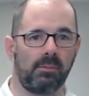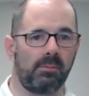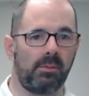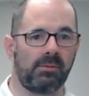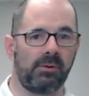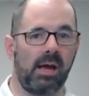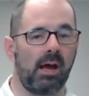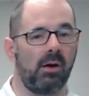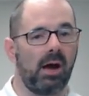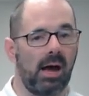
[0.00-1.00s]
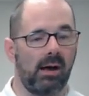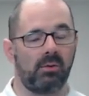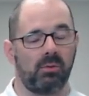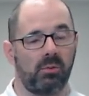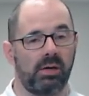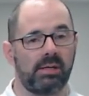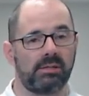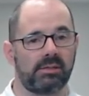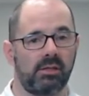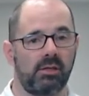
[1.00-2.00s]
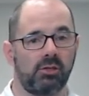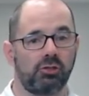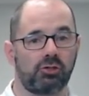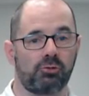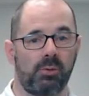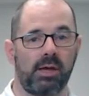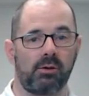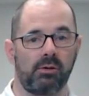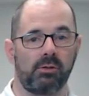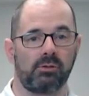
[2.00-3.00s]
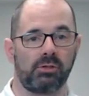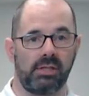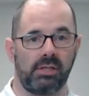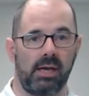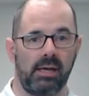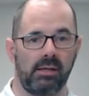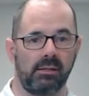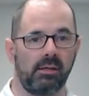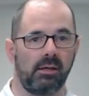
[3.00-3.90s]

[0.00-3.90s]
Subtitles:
But for now, what is Schrader today?